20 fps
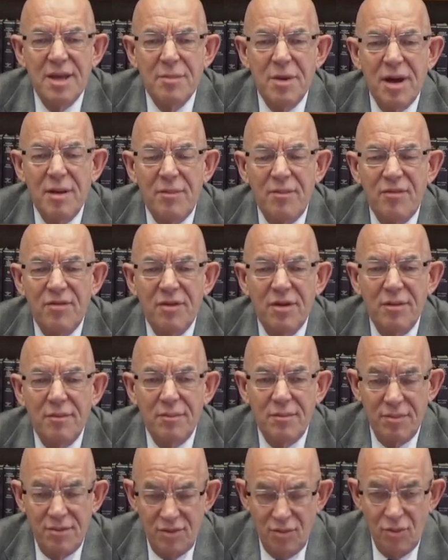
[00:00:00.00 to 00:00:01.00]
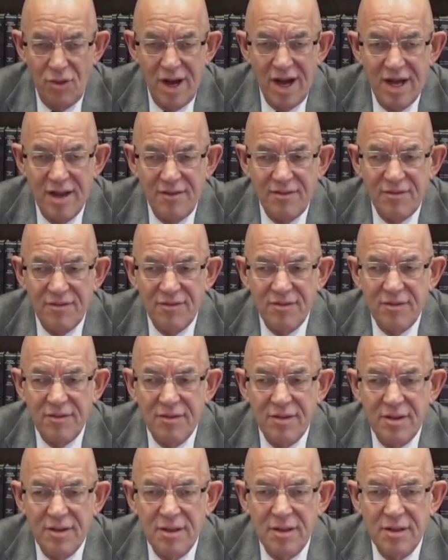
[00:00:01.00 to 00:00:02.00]
came up from the wife,
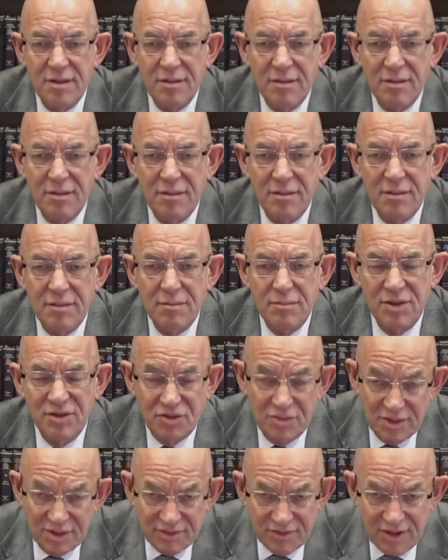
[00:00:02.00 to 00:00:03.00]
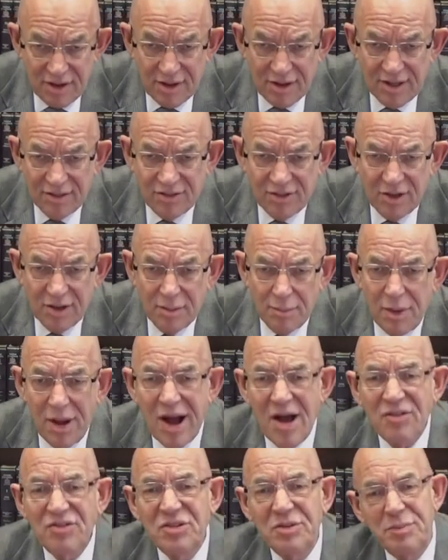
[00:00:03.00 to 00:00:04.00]
Mr. McFerran, is there a
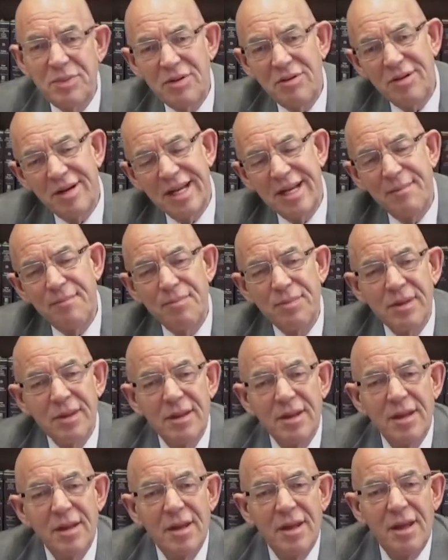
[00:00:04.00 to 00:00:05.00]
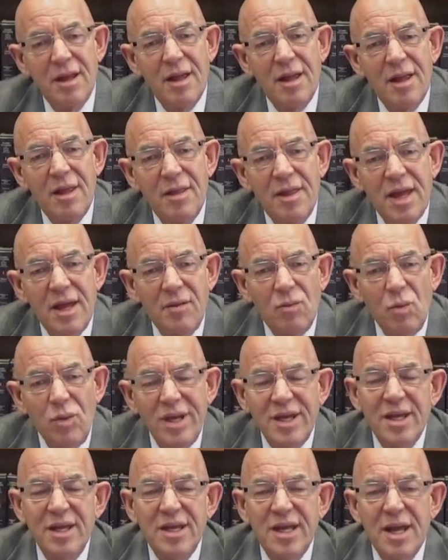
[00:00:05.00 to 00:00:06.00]
possibility that
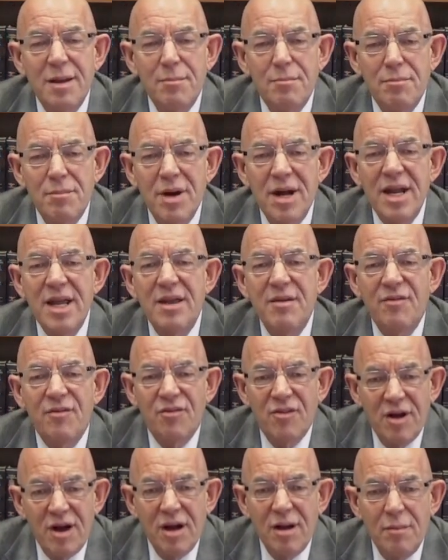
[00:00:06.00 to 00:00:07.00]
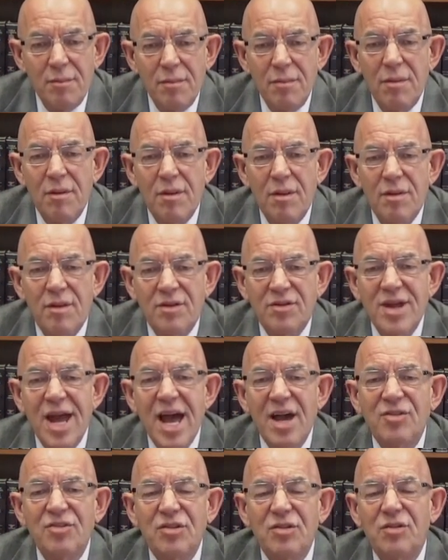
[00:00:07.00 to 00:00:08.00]
we can get money from the
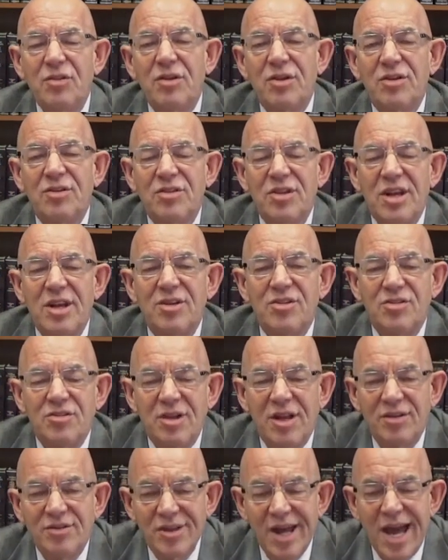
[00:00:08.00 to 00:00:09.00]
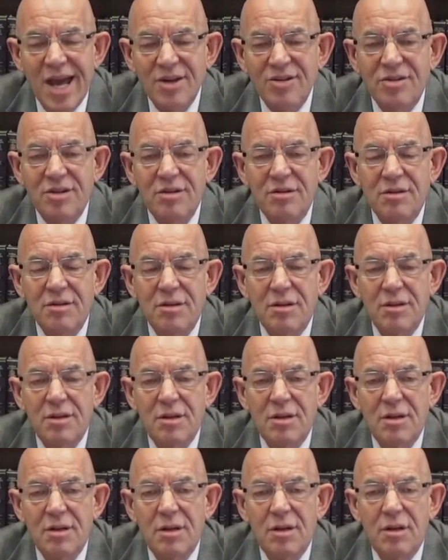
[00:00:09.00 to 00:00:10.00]
tax deferred exchange transaction
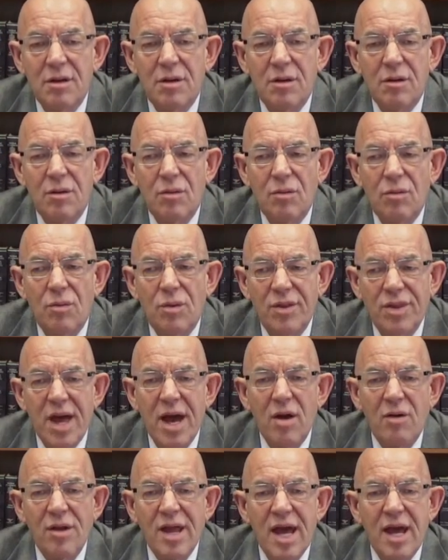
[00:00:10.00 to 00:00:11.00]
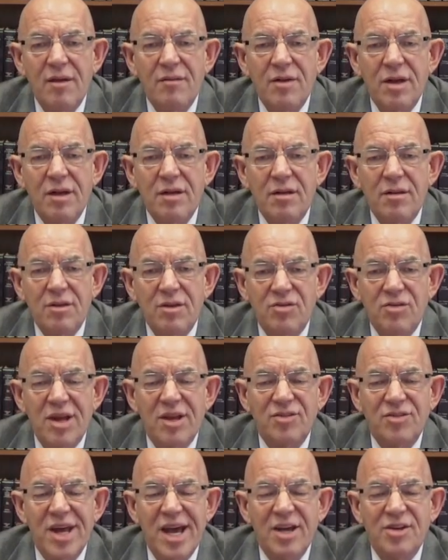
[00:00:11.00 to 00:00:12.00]
without having a
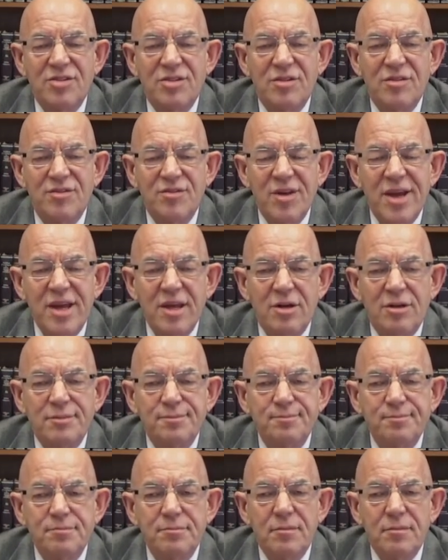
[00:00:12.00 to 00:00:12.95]
transaction fail?